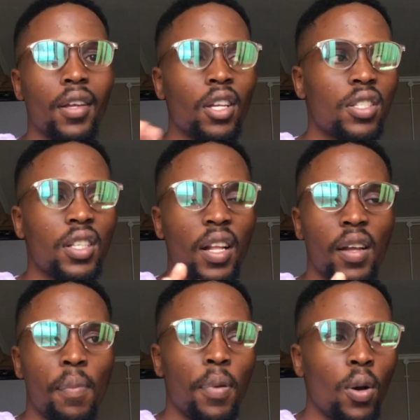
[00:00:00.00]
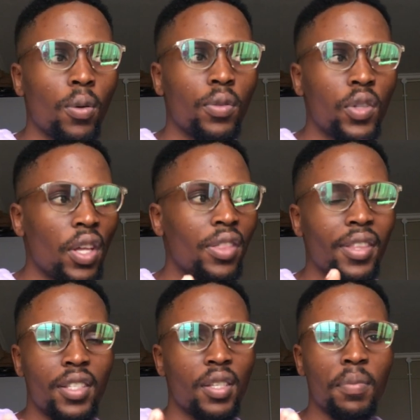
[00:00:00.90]
It's like about a
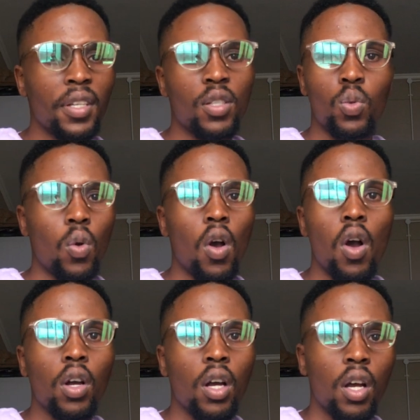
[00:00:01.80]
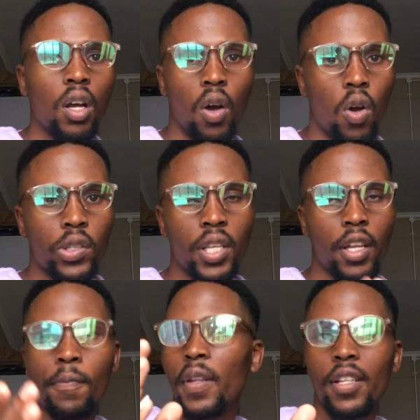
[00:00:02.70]
30 minutes walk or
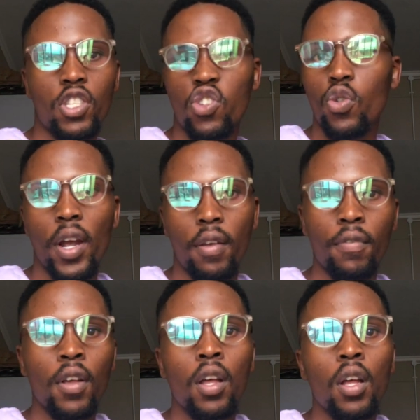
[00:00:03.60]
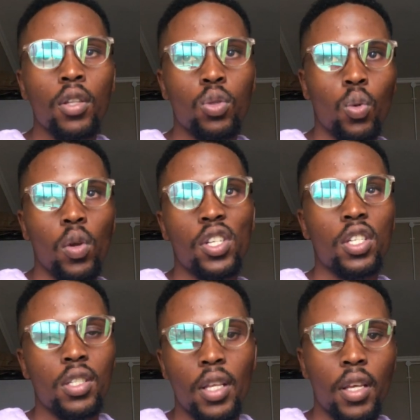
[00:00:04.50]
10 minutes drive to where she
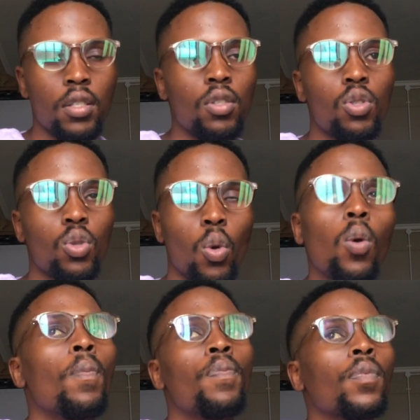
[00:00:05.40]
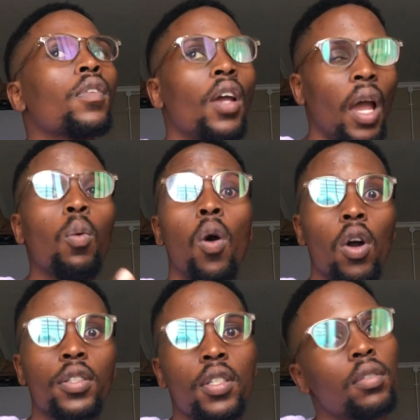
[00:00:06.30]
stays. So I
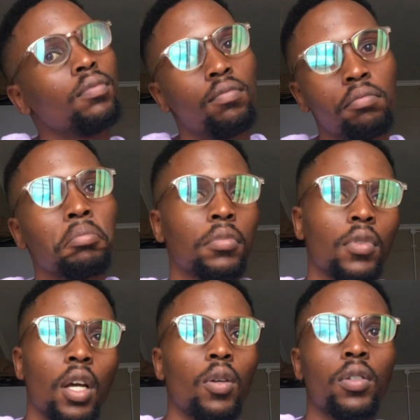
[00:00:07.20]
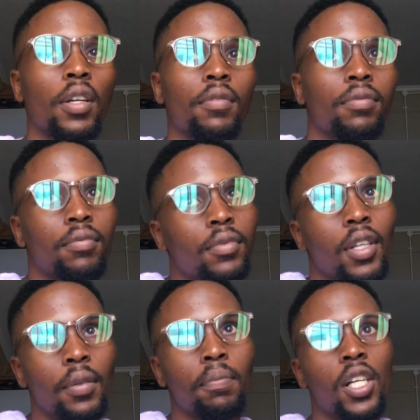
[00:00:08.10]
walked. I don't have
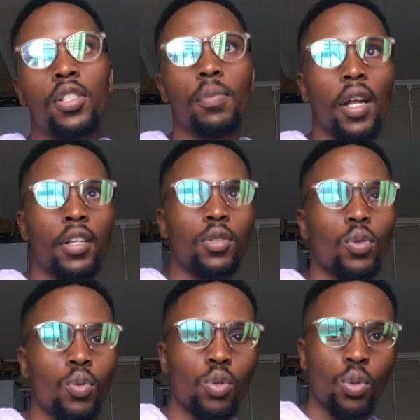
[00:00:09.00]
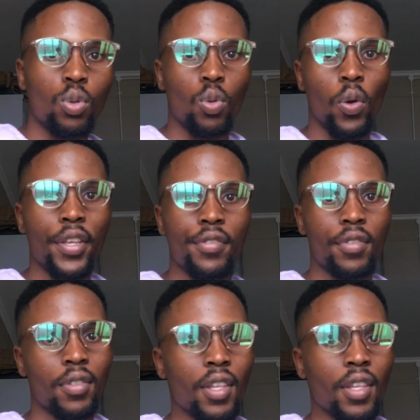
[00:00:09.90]
that much money to waste.